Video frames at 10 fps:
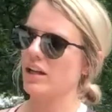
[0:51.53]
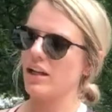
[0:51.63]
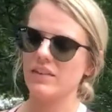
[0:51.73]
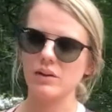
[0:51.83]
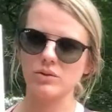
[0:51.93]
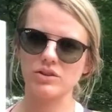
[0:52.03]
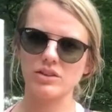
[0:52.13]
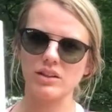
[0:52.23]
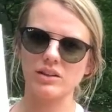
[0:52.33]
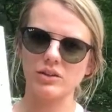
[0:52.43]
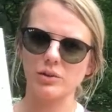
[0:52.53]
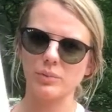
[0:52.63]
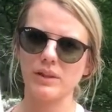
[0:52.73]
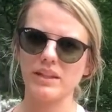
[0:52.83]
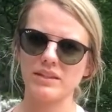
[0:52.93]
And there was just a little
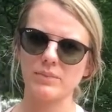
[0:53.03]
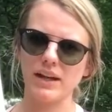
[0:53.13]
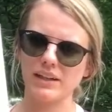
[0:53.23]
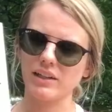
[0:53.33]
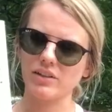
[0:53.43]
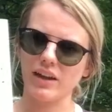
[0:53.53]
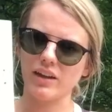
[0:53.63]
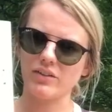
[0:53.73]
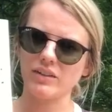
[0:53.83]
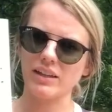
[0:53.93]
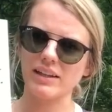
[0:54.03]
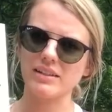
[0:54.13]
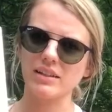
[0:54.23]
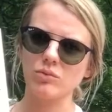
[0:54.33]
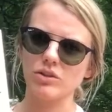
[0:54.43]
piece back here that held the glass
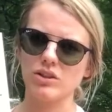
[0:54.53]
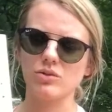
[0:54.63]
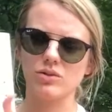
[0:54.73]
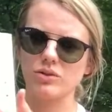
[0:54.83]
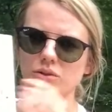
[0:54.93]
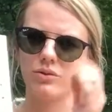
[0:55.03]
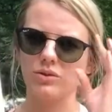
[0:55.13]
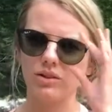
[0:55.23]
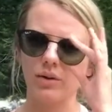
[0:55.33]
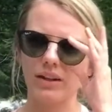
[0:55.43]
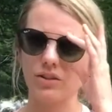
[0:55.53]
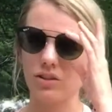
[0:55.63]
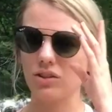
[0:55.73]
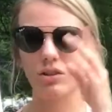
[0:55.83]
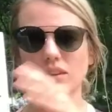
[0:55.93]
in with 2 screws, so I
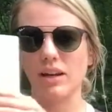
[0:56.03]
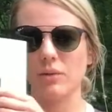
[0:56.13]
just took that